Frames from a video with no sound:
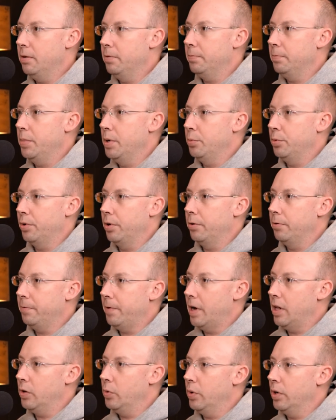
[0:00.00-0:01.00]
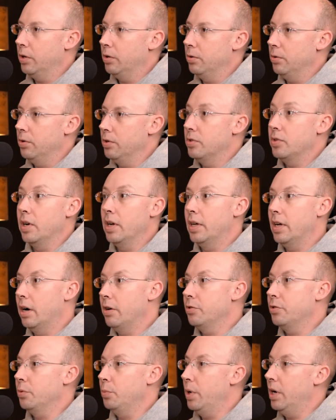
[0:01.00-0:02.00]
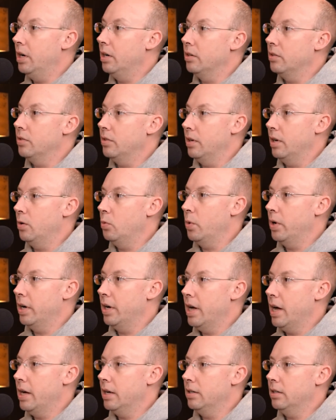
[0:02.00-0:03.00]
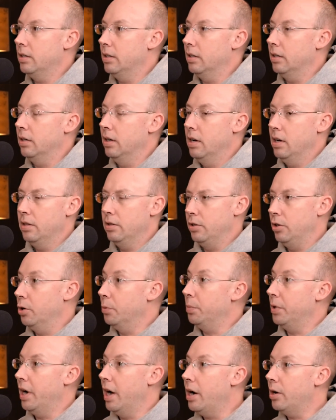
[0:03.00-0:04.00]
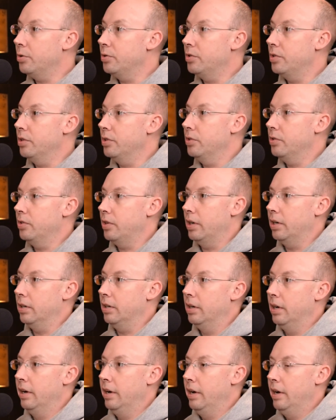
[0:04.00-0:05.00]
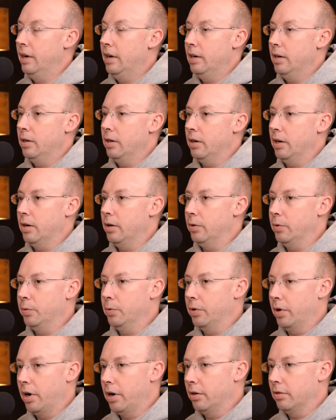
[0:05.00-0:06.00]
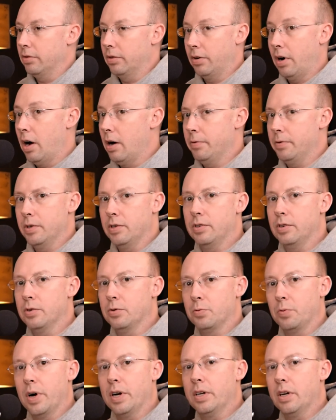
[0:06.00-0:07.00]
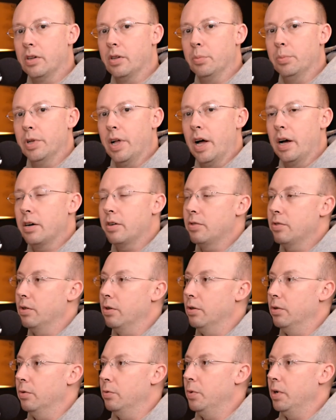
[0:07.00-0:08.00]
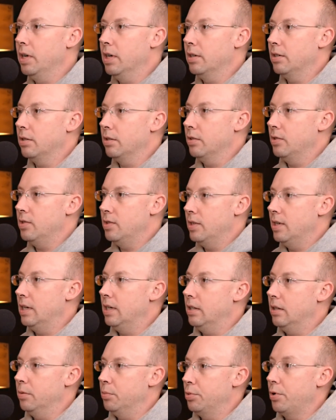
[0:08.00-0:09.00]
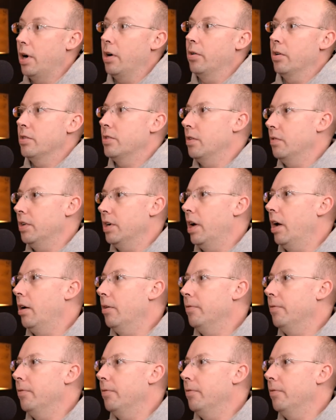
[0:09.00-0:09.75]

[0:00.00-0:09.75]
If people are following through the city council meetings and whatnot, and the open houses, and our office is right down the block, so we get to see the progress every day.